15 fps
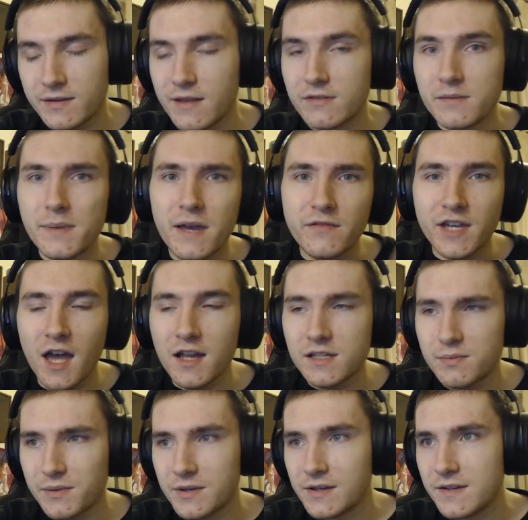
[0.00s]
That was a bit of a cut
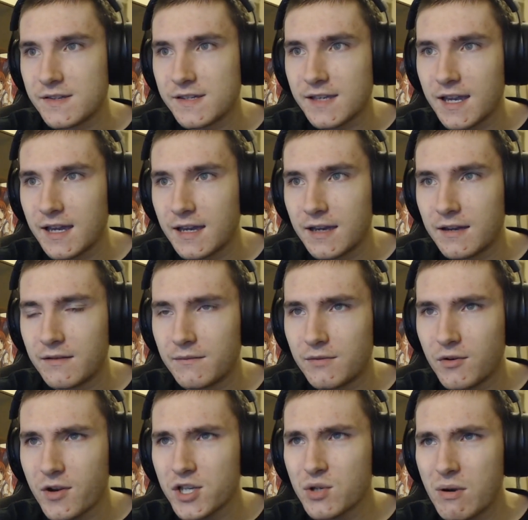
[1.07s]
because uh,
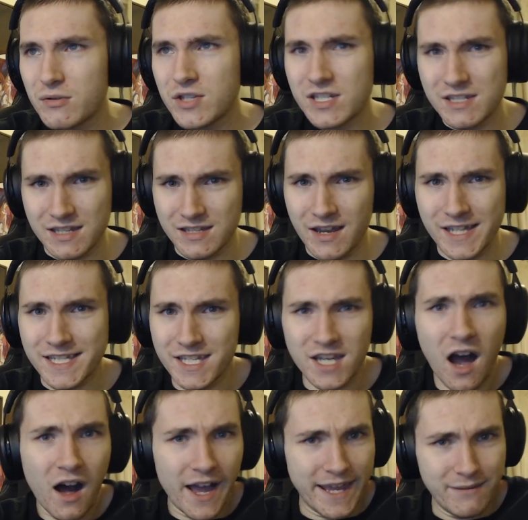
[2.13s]
Crunchyroll just decided to
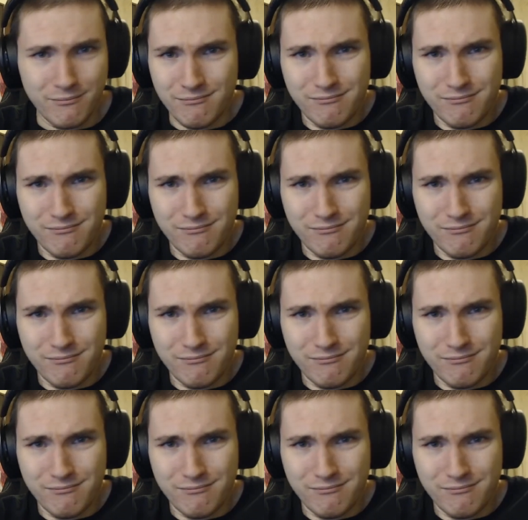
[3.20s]
die